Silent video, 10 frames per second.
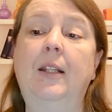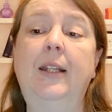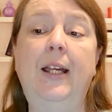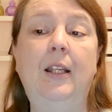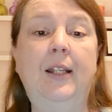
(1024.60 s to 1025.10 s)

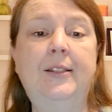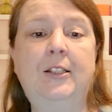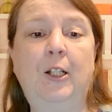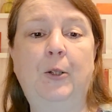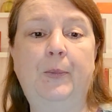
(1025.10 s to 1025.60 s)
Now let's
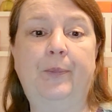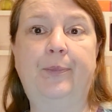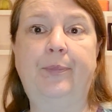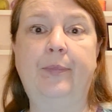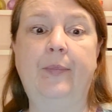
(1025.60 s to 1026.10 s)
go.
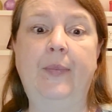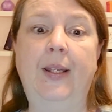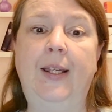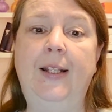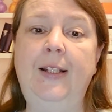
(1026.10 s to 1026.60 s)

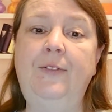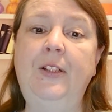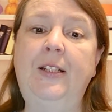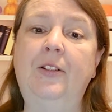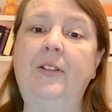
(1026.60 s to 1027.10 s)
He
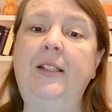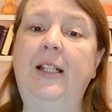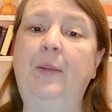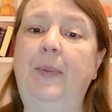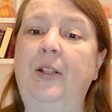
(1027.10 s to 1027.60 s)
lifted Kilty up